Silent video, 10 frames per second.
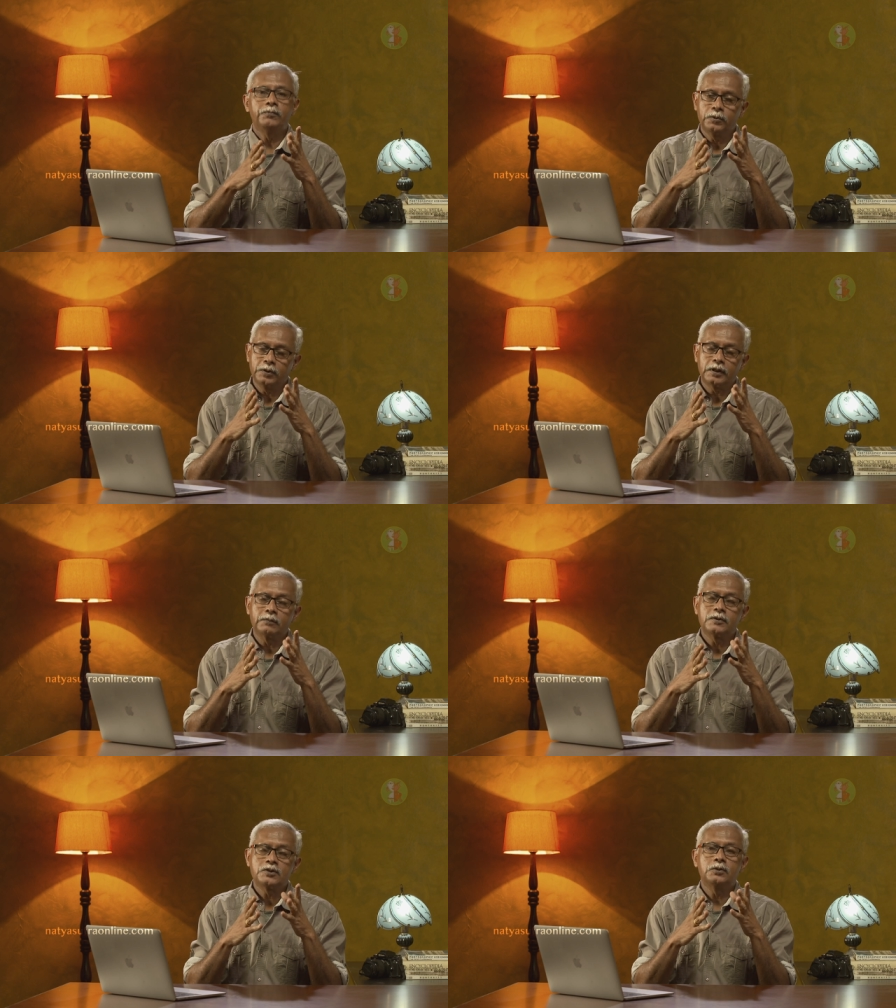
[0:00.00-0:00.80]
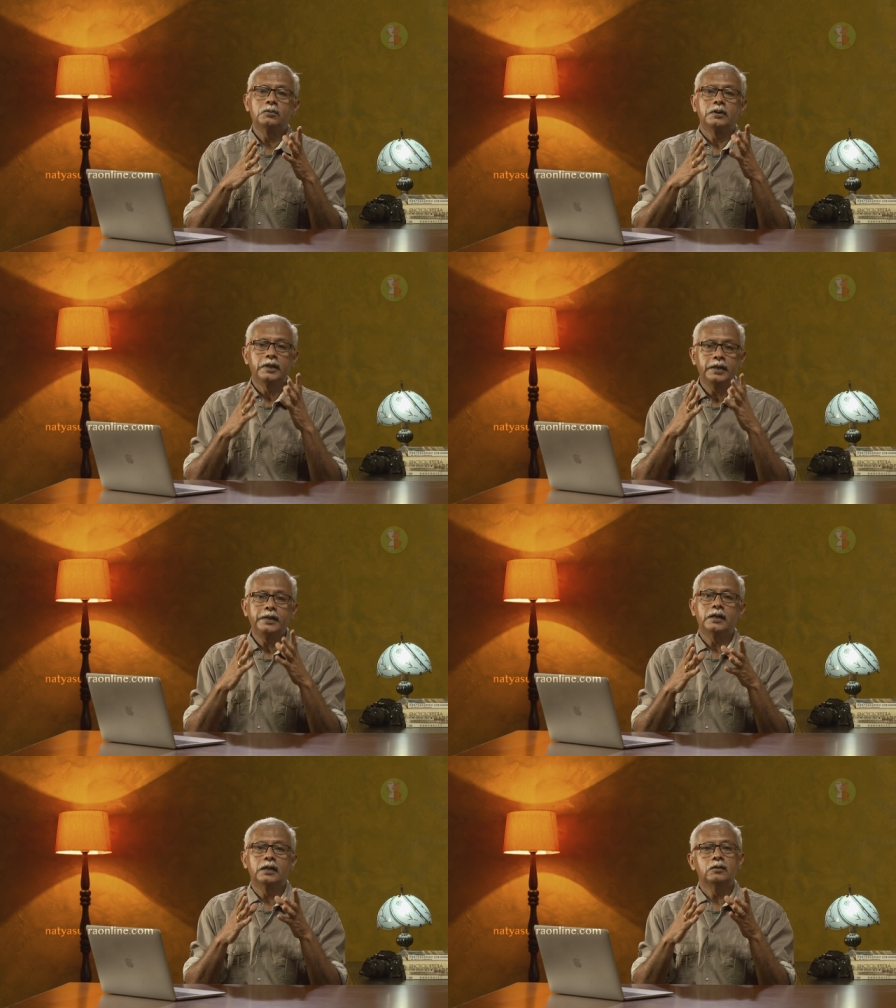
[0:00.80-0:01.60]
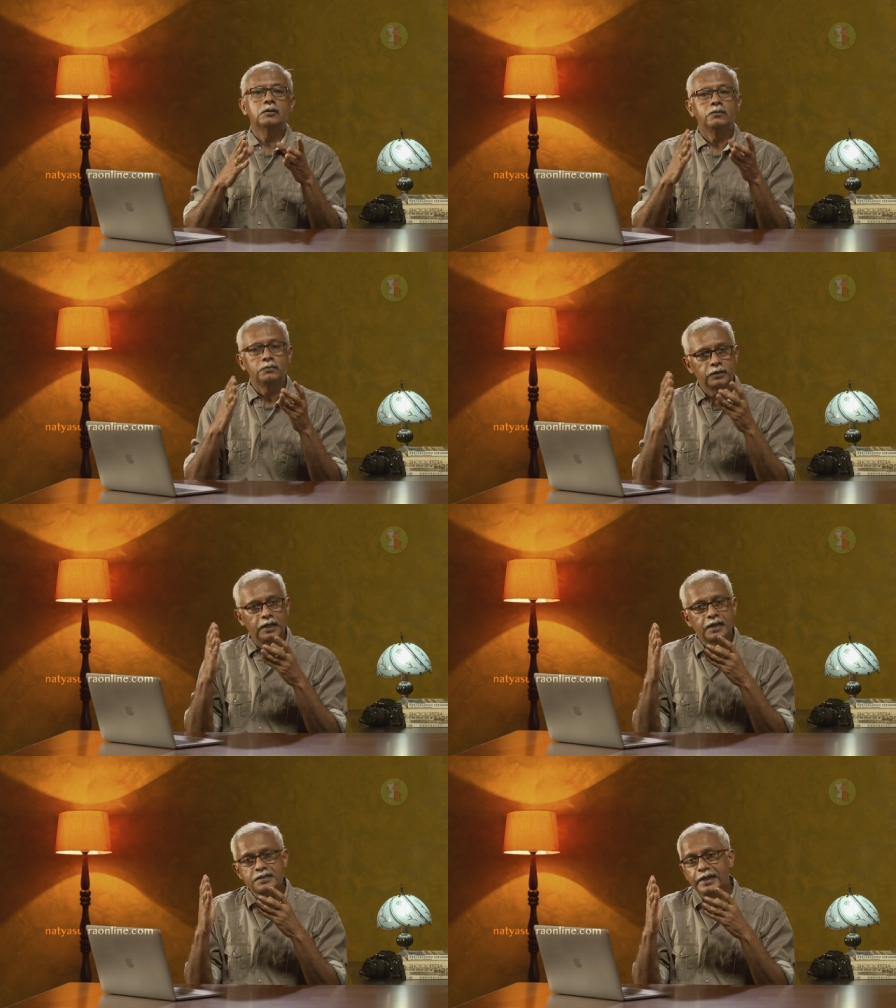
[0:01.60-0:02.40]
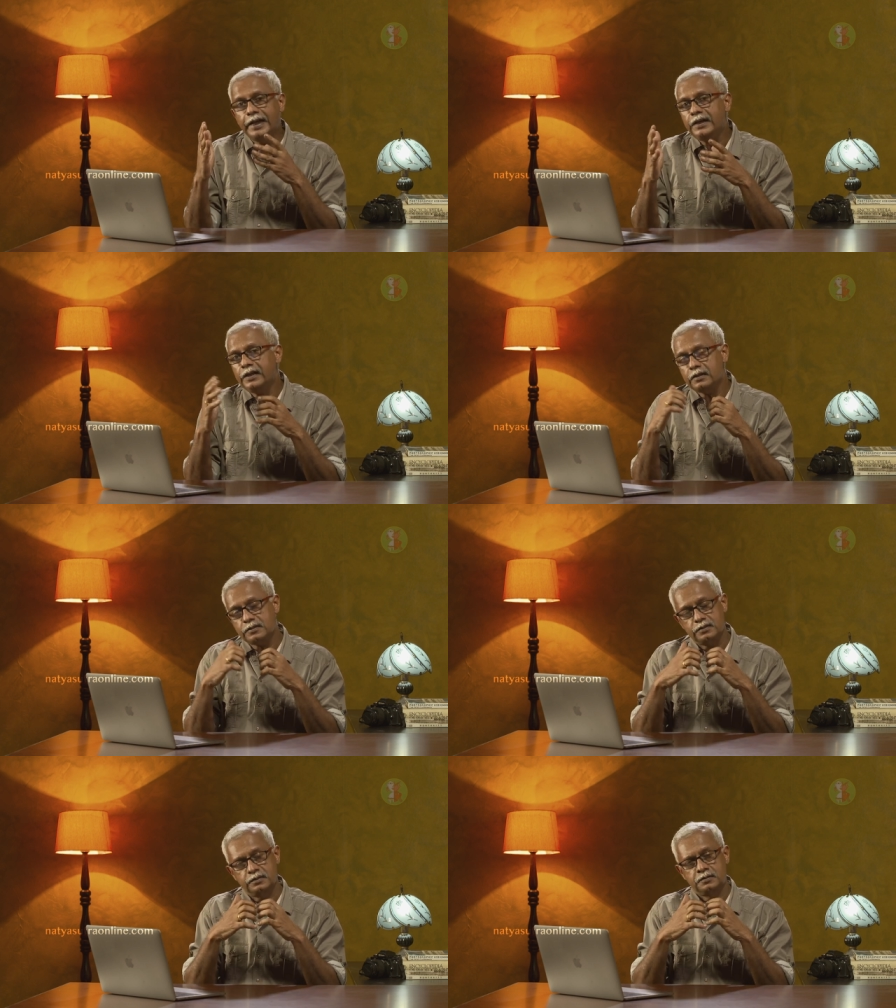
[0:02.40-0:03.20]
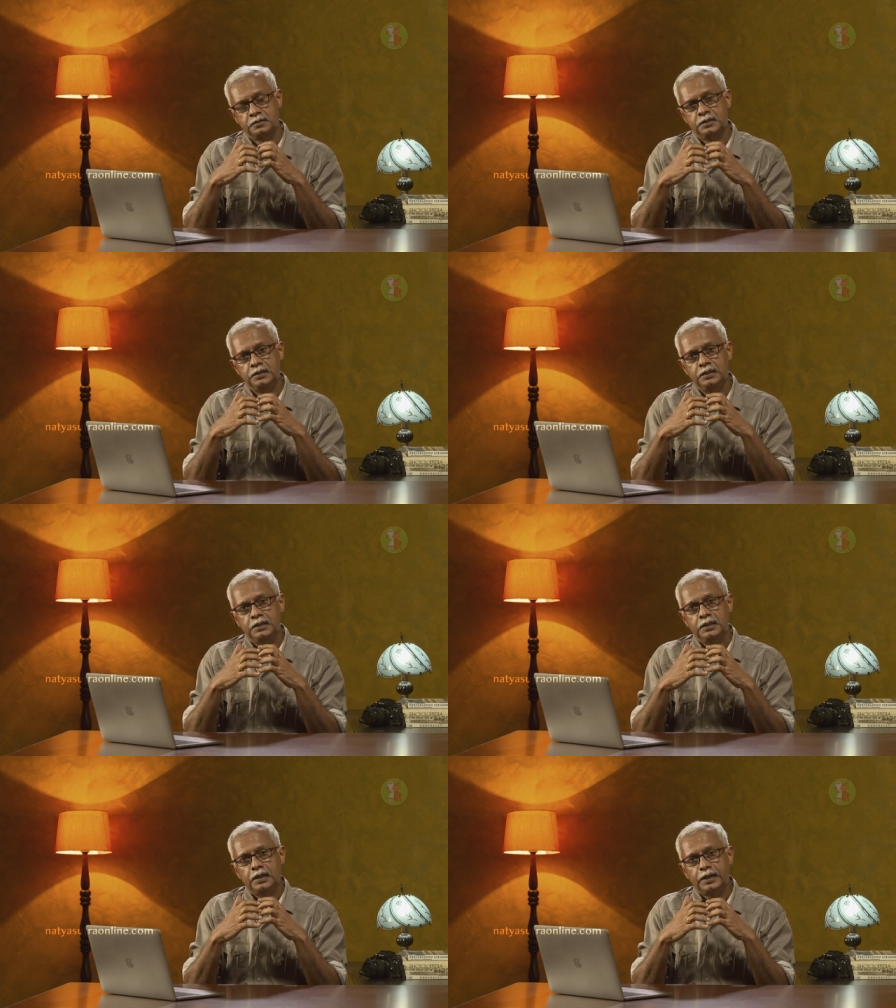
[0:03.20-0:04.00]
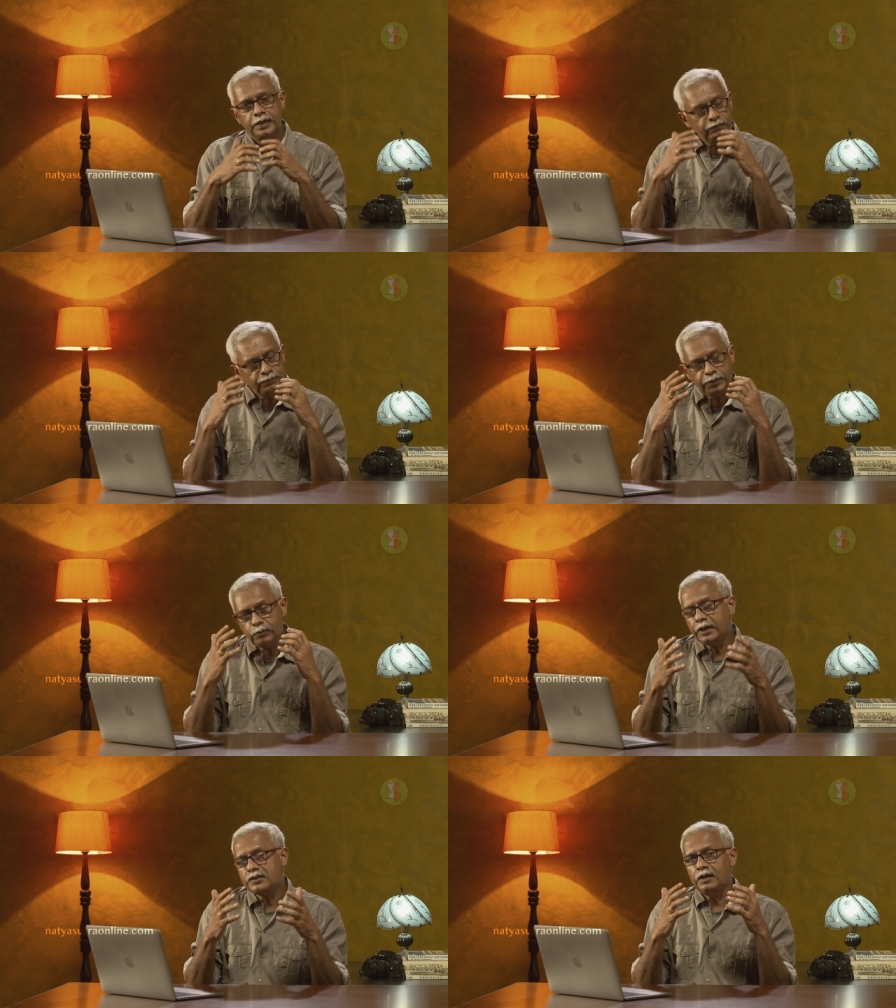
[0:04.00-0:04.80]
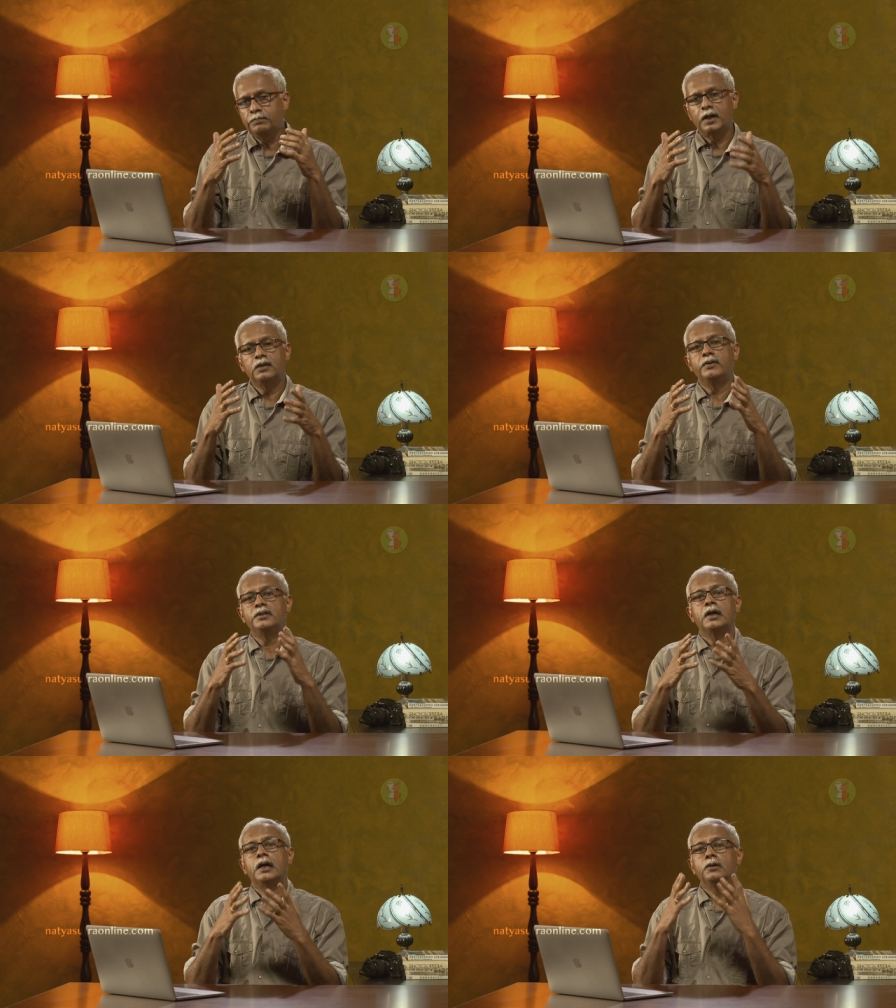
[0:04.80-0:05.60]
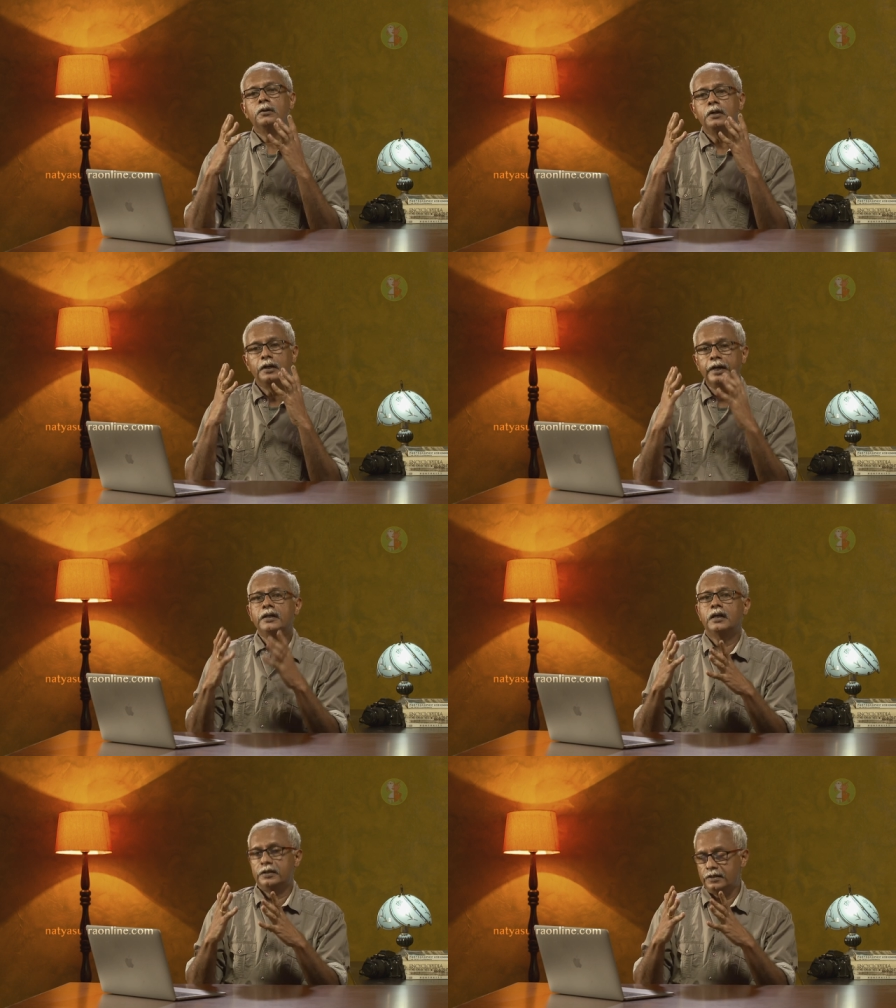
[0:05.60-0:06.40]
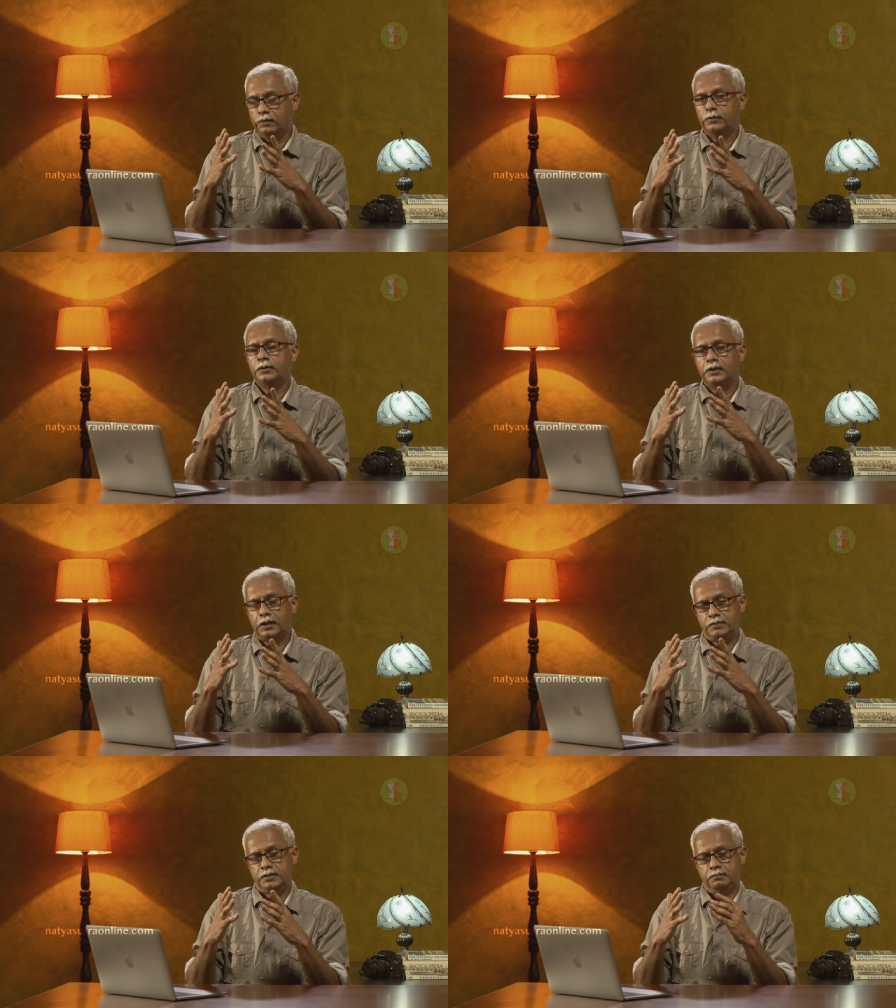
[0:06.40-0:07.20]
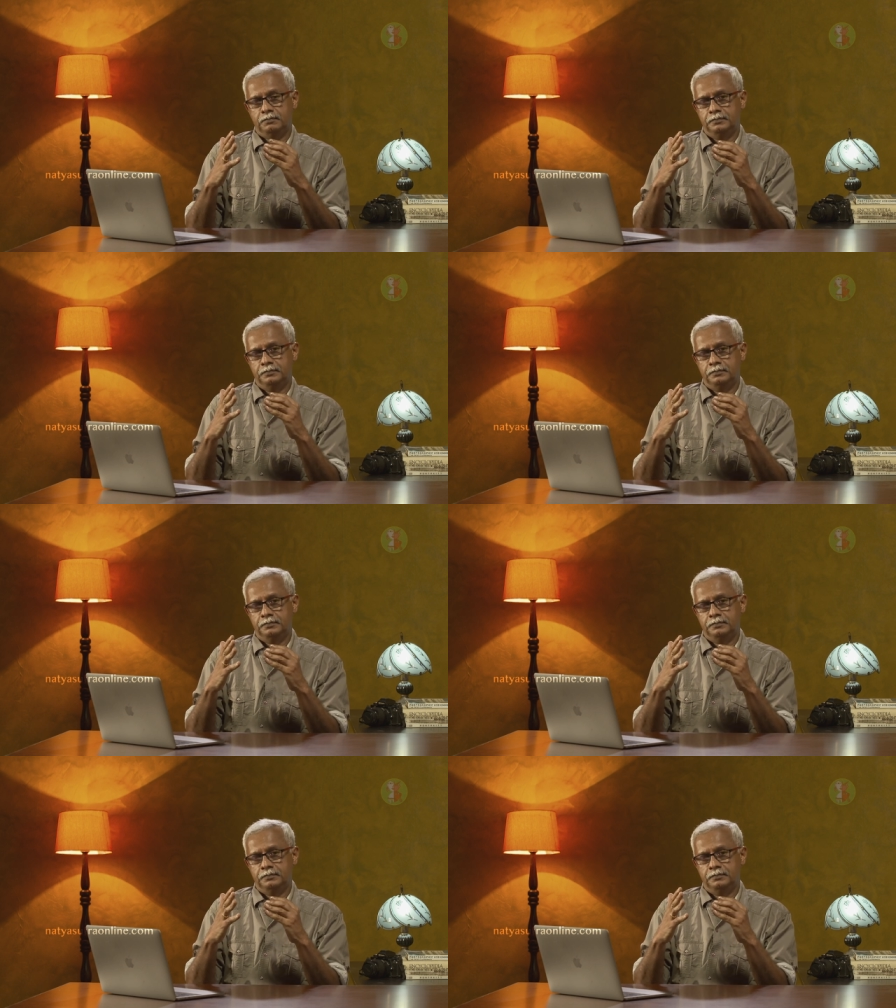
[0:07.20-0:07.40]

photographers to Kenya for the last 8 years, and everyone has come back with a great collection of photographs.